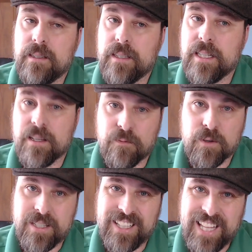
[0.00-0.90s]
In other
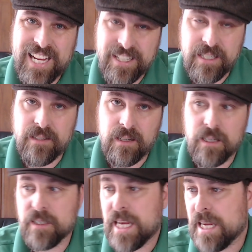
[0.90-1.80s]
words, it landed
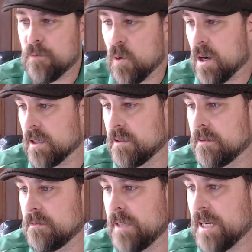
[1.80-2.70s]
on Anwar.
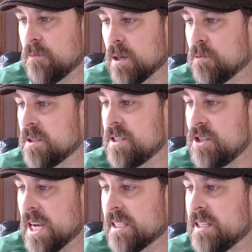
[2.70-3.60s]
Anwar was
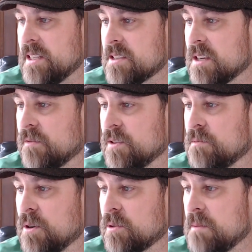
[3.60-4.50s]
ejected and
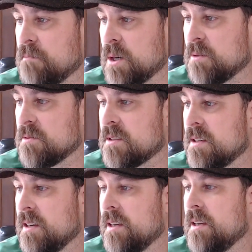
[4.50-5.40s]
suffered broken bones
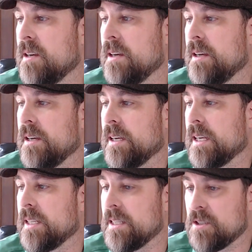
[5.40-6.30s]

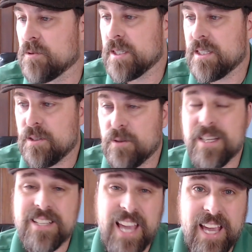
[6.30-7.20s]
and injury to
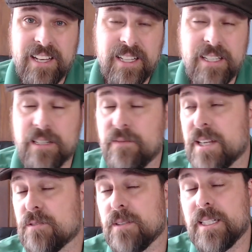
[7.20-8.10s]
his head. He did
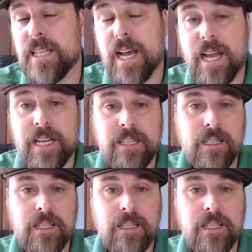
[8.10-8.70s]
eventually die.